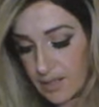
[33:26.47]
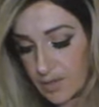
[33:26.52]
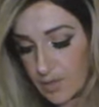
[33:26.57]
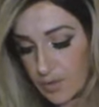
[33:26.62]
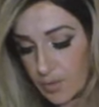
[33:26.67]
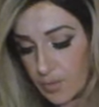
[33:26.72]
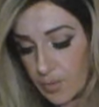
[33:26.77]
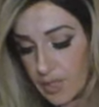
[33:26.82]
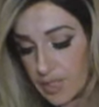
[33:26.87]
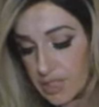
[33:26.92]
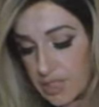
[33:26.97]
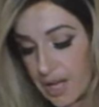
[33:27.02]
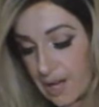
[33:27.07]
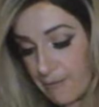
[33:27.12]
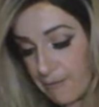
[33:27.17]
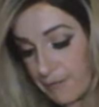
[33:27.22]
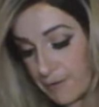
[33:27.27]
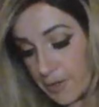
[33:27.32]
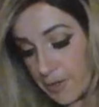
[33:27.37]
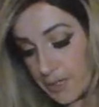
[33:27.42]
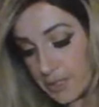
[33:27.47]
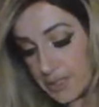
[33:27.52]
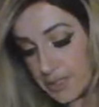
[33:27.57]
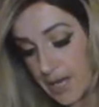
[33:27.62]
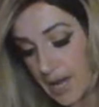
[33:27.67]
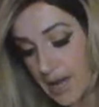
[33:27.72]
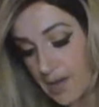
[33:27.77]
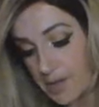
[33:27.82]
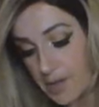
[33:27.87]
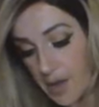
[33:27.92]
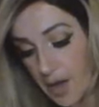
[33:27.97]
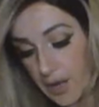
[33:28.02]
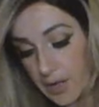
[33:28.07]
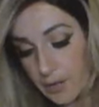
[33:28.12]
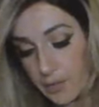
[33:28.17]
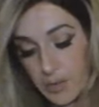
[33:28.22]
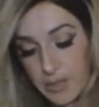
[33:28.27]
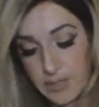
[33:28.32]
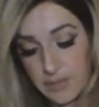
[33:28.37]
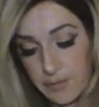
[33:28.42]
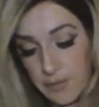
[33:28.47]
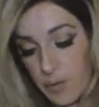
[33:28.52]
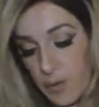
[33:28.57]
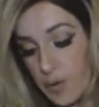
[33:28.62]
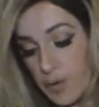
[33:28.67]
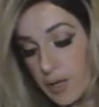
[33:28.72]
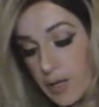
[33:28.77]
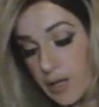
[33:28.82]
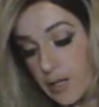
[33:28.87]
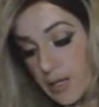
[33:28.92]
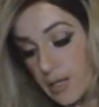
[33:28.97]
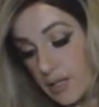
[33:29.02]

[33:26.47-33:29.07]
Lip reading: which at first I thought it was for